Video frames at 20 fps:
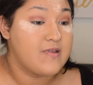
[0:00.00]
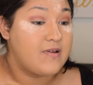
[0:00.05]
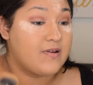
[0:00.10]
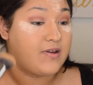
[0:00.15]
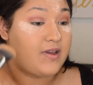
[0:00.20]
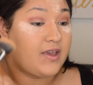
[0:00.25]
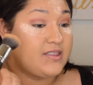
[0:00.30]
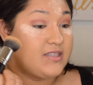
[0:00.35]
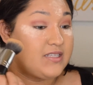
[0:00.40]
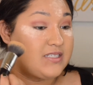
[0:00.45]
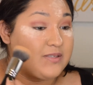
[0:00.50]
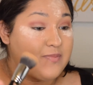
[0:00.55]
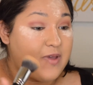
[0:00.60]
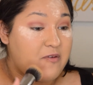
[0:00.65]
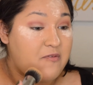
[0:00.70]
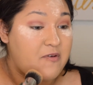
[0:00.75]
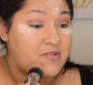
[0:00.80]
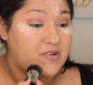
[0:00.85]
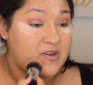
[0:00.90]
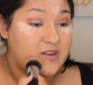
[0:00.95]
Okay, this is
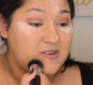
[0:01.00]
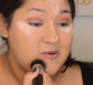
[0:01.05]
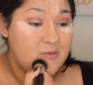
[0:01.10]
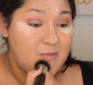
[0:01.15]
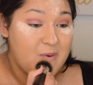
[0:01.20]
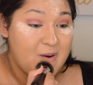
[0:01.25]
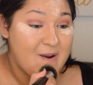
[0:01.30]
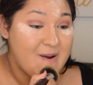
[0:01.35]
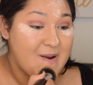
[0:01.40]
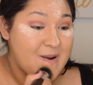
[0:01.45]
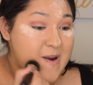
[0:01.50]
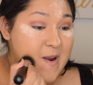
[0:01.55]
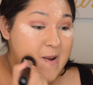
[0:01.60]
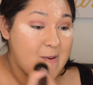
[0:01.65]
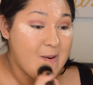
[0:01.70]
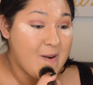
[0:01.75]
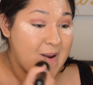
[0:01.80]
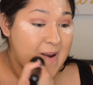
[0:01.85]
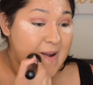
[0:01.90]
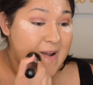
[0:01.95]
my foundation brush.
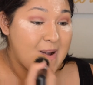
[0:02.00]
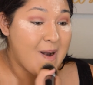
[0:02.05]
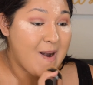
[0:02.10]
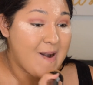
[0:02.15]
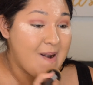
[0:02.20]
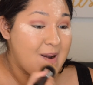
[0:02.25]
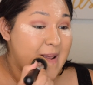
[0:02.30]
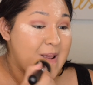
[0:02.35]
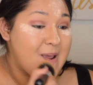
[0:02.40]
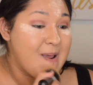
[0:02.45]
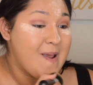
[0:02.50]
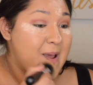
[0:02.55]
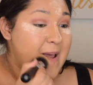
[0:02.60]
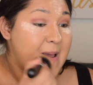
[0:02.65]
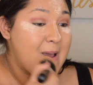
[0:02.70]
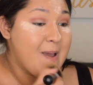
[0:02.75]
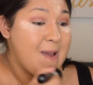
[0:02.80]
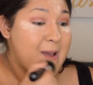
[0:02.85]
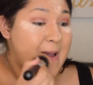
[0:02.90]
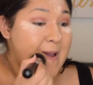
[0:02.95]
I'm gonna try to
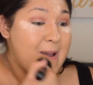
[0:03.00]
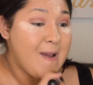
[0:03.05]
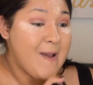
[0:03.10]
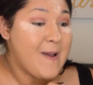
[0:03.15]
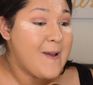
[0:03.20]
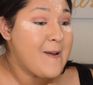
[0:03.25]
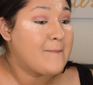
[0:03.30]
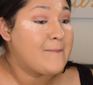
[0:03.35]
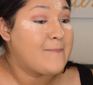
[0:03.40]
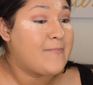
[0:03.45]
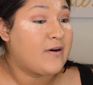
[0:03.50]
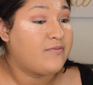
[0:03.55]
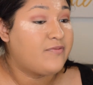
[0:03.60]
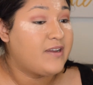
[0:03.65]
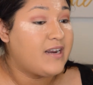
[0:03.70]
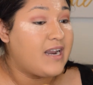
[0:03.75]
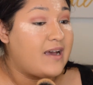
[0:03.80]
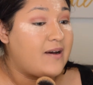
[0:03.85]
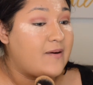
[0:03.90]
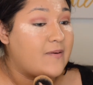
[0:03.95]
buff
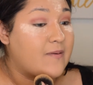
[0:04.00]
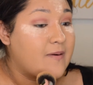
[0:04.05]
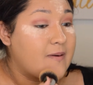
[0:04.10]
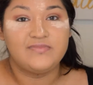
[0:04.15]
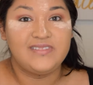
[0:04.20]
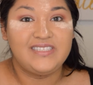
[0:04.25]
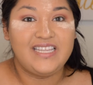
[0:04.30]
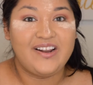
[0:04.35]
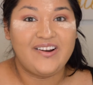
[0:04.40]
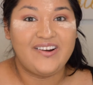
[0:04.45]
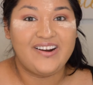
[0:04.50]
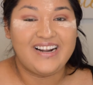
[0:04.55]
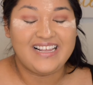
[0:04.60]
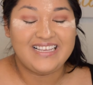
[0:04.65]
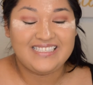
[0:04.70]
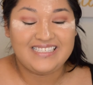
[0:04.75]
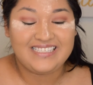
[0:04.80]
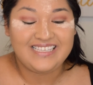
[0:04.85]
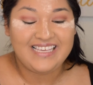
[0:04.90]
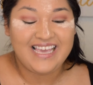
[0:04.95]
it out. There it
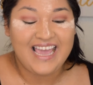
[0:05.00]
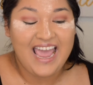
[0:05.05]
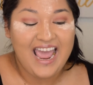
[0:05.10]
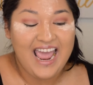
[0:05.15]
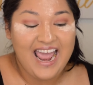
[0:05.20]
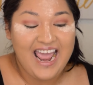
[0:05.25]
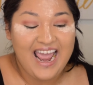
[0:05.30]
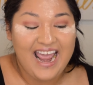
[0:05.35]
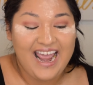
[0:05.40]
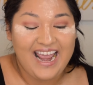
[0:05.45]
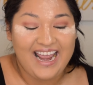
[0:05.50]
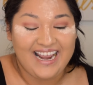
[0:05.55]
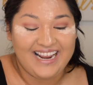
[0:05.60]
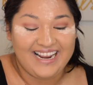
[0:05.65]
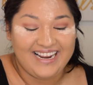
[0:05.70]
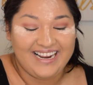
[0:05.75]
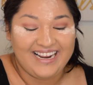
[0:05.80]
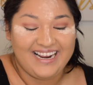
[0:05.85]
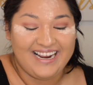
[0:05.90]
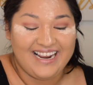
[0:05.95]
is.
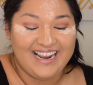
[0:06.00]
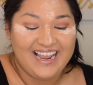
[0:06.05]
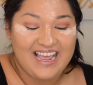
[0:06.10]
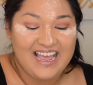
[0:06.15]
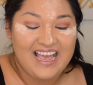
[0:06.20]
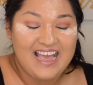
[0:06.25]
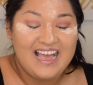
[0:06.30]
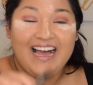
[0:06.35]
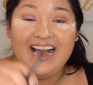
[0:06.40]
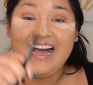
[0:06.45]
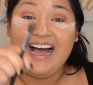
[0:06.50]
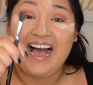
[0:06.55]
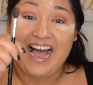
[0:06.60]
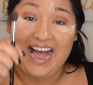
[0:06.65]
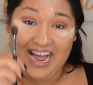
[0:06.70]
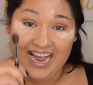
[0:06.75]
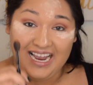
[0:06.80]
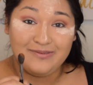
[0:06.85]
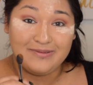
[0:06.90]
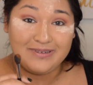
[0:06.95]
Yay!
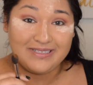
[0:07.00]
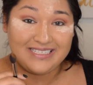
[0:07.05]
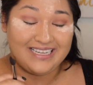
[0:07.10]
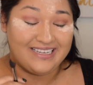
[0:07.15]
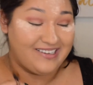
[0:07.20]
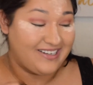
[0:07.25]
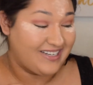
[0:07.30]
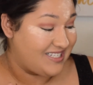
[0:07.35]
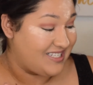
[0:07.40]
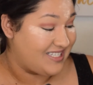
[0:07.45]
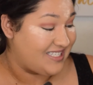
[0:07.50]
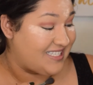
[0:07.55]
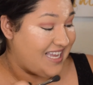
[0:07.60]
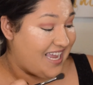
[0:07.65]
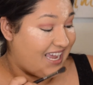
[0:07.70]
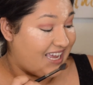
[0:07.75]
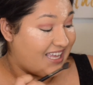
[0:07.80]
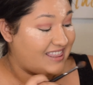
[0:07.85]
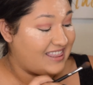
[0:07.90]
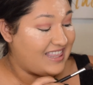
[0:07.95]
I was going to
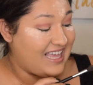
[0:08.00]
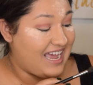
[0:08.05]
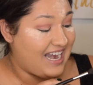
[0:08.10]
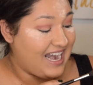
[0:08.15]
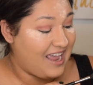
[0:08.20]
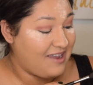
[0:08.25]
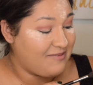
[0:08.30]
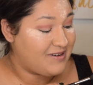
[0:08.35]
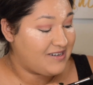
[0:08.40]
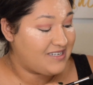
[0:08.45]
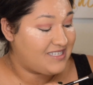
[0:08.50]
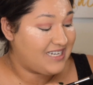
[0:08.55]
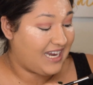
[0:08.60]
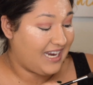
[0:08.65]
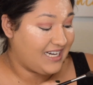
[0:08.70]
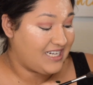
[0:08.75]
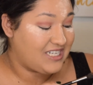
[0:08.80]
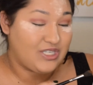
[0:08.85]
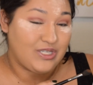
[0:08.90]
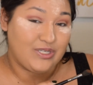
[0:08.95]
say that I've been
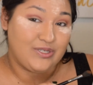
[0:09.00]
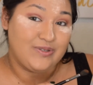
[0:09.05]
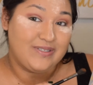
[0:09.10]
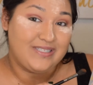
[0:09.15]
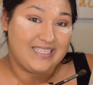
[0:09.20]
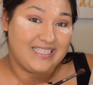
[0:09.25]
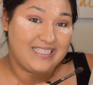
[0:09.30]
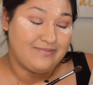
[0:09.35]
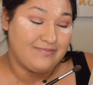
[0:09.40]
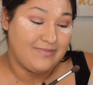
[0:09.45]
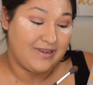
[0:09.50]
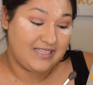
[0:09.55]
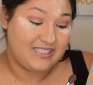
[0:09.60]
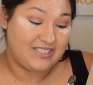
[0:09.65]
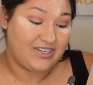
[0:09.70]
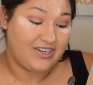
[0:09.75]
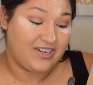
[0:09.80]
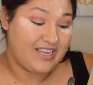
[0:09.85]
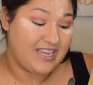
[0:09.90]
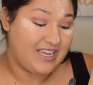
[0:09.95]
dying to use this
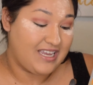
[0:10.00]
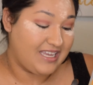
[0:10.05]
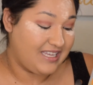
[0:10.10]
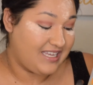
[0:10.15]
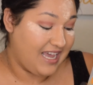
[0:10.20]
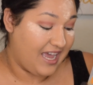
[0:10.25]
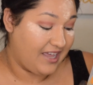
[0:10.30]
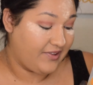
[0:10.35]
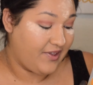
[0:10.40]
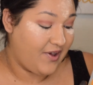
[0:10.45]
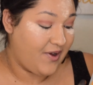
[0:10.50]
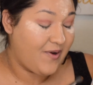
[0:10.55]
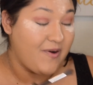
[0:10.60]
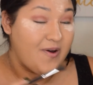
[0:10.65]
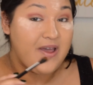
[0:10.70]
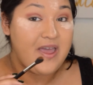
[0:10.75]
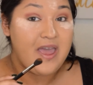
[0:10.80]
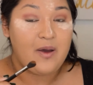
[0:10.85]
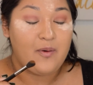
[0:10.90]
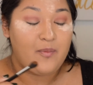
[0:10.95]
mustardy yellow,
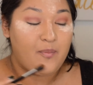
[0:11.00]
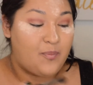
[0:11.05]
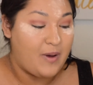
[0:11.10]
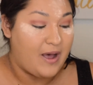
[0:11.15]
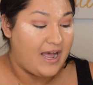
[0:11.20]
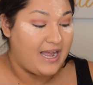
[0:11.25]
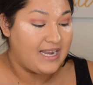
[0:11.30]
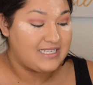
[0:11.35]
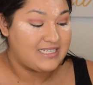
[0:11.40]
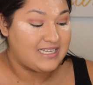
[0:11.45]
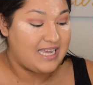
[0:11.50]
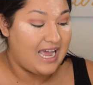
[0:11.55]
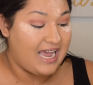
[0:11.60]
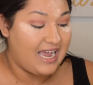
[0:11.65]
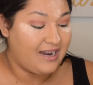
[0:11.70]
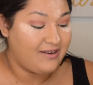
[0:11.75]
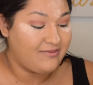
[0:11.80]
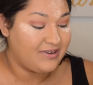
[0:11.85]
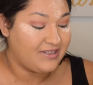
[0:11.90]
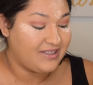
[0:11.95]
but
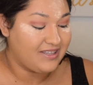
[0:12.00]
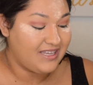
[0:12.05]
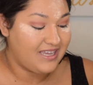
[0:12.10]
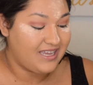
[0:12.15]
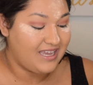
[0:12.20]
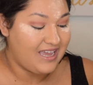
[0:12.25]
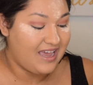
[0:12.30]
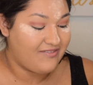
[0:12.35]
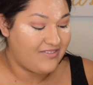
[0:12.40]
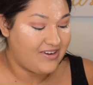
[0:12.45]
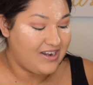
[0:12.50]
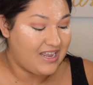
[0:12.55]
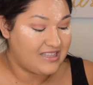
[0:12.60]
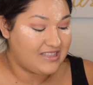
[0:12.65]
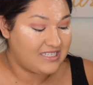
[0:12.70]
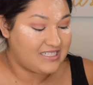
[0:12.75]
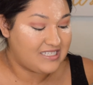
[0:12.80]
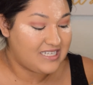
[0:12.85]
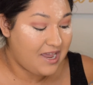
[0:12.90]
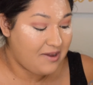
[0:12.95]
I really haven't had
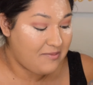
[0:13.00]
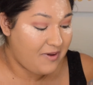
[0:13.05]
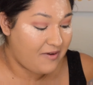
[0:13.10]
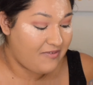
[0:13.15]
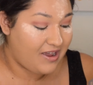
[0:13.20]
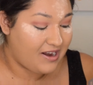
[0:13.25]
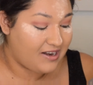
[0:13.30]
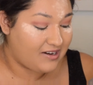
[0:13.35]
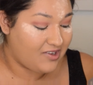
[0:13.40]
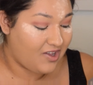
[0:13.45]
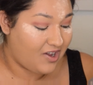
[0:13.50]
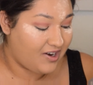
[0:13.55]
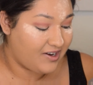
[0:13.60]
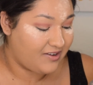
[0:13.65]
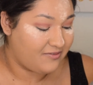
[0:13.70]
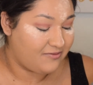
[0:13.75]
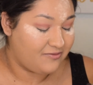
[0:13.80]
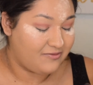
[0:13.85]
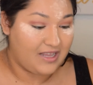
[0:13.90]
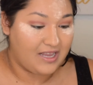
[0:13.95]
the time. I've had a lot
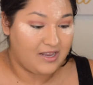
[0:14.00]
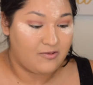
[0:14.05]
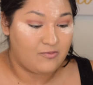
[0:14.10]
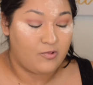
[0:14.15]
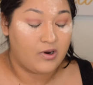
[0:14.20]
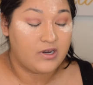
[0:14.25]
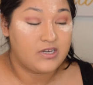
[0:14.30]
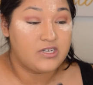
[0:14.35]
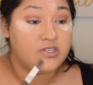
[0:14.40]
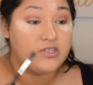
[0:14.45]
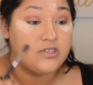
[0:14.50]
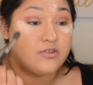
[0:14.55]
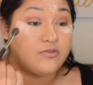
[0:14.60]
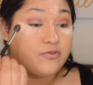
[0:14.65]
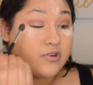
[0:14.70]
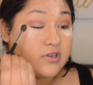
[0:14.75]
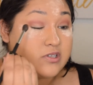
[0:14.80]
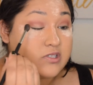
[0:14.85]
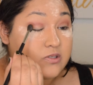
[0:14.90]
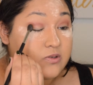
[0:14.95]
of like work to do
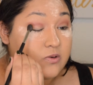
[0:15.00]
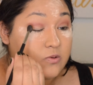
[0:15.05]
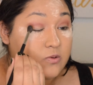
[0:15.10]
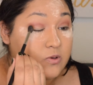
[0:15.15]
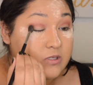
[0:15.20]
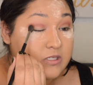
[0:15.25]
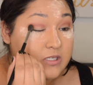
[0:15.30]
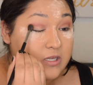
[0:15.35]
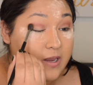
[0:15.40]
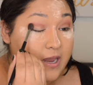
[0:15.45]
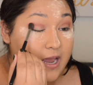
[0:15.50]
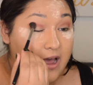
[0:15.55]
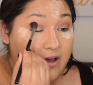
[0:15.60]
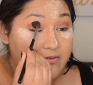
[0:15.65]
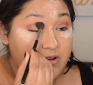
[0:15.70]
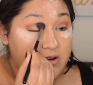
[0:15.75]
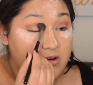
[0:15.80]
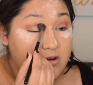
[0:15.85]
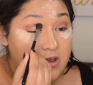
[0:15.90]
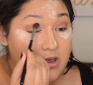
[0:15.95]
for school, so I
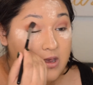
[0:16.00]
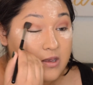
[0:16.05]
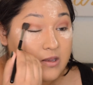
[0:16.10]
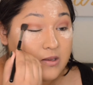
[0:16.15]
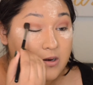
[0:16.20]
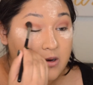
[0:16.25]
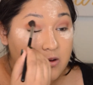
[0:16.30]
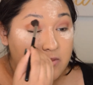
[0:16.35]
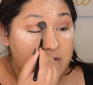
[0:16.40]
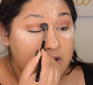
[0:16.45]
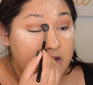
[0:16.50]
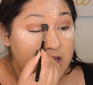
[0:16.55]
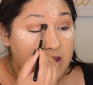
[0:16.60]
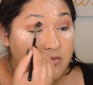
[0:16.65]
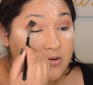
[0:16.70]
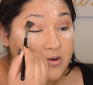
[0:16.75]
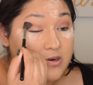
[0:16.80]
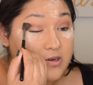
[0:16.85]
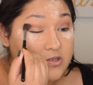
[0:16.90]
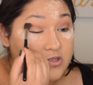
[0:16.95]
haven't, you know, been
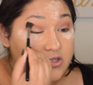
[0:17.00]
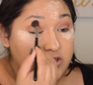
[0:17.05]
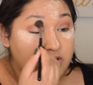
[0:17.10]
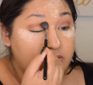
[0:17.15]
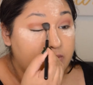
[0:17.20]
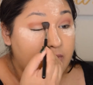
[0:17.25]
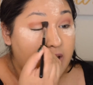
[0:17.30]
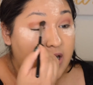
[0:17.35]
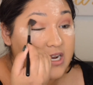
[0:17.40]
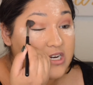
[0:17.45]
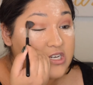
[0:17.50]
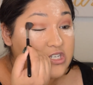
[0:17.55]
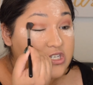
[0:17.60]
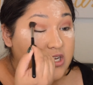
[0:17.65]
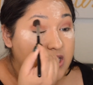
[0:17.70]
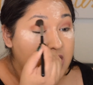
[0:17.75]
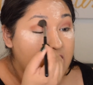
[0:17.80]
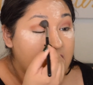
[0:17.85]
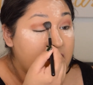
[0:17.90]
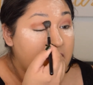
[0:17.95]
able to do much.
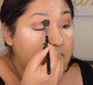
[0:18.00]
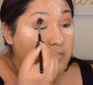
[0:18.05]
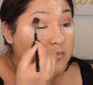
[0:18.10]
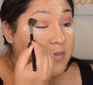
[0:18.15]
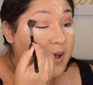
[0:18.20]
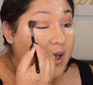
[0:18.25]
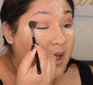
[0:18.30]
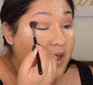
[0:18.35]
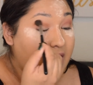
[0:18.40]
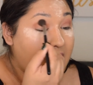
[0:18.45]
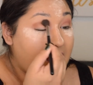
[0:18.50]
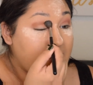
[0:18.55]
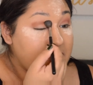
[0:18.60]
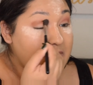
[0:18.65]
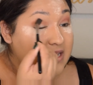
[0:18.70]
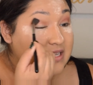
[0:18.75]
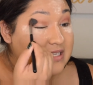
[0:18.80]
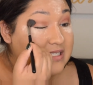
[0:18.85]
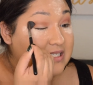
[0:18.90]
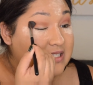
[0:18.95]
But I'm
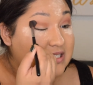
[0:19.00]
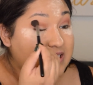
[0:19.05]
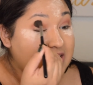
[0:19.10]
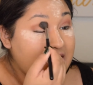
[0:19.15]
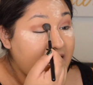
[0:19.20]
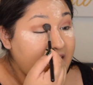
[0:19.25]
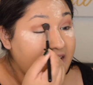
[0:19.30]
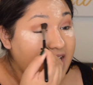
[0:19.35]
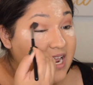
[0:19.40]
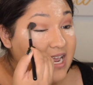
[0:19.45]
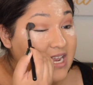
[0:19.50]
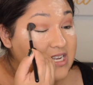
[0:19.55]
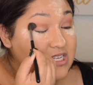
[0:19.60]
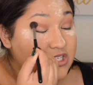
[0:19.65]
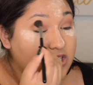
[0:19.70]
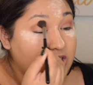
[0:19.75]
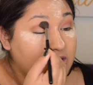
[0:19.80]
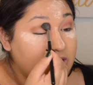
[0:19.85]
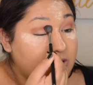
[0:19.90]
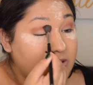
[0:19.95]
excited
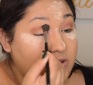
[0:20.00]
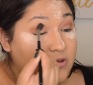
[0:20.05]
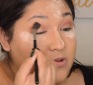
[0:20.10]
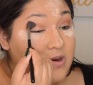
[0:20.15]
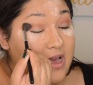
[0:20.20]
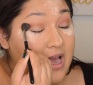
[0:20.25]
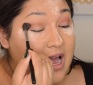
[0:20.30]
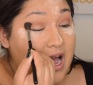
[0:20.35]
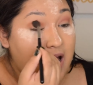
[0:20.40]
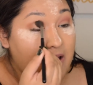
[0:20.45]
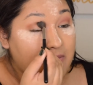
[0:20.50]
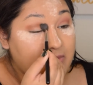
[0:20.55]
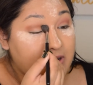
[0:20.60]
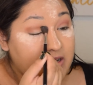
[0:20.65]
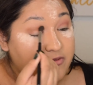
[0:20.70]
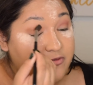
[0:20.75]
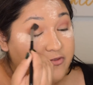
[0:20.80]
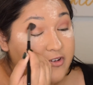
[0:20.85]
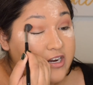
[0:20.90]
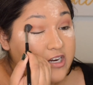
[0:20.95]
I'm
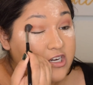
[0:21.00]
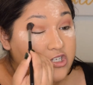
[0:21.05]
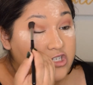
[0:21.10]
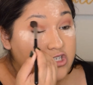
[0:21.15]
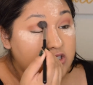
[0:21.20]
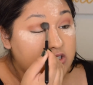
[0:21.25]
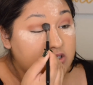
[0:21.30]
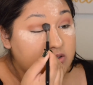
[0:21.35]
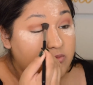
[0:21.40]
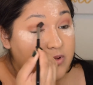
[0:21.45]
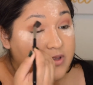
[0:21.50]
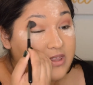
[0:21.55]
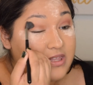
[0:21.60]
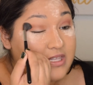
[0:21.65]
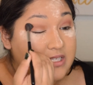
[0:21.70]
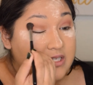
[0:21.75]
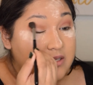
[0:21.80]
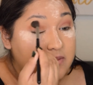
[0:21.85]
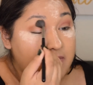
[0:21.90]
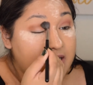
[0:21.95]
gonna finish with
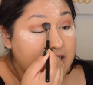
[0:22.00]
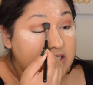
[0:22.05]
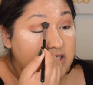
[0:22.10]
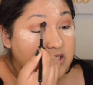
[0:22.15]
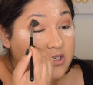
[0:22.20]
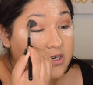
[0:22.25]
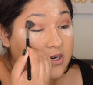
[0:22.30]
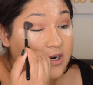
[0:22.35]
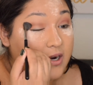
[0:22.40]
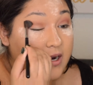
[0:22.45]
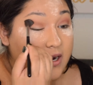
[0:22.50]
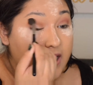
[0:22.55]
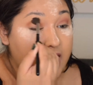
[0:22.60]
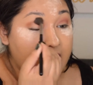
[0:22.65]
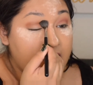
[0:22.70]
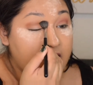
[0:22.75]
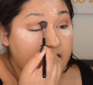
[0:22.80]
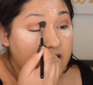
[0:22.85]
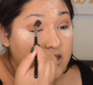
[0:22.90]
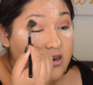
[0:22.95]
the semester
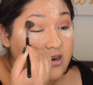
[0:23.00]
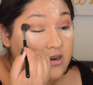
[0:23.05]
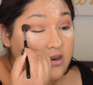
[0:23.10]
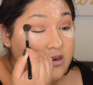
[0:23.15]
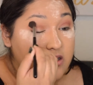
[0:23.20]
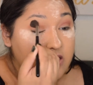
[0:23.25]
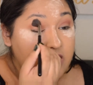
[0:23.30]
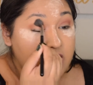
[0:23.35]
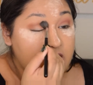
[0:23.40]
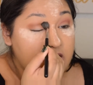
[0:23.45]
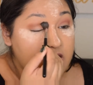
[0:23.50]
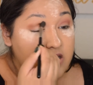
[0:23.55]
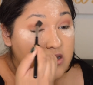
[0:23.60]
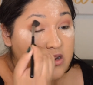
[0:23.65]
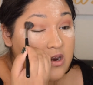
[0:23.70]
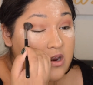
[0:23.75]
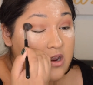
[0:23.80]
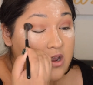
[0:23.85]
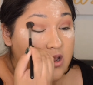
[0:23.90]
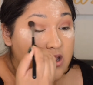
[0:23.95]
in